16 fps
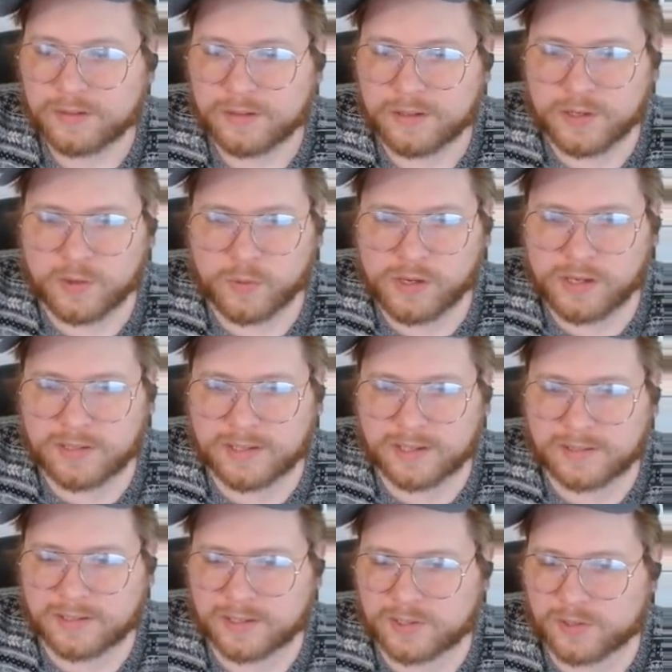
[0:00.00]
The Yorion
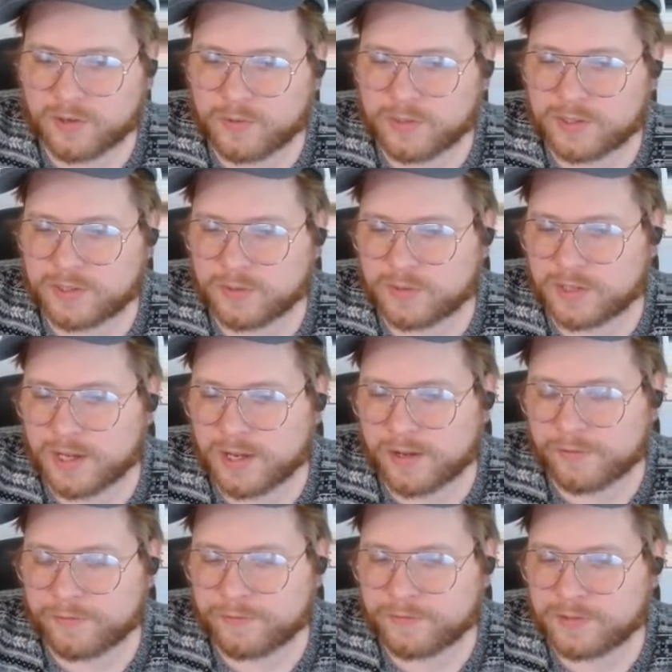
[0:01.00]
deck techs are always so
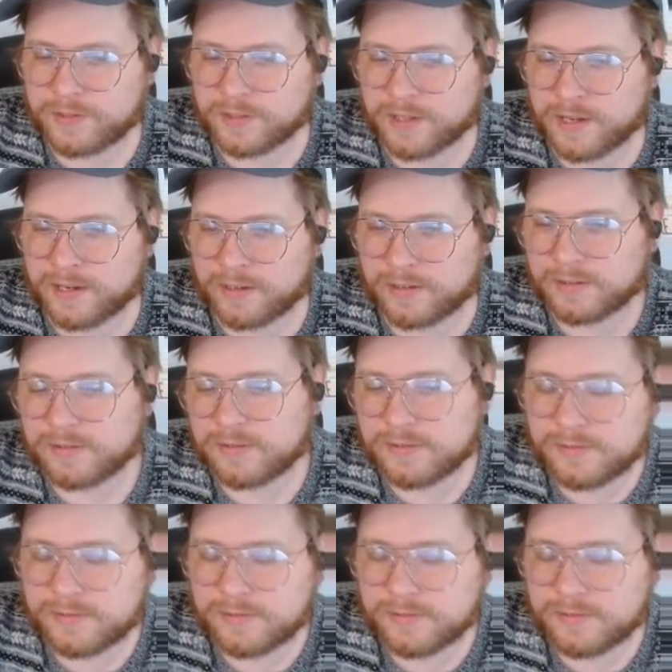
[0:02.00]
tough to like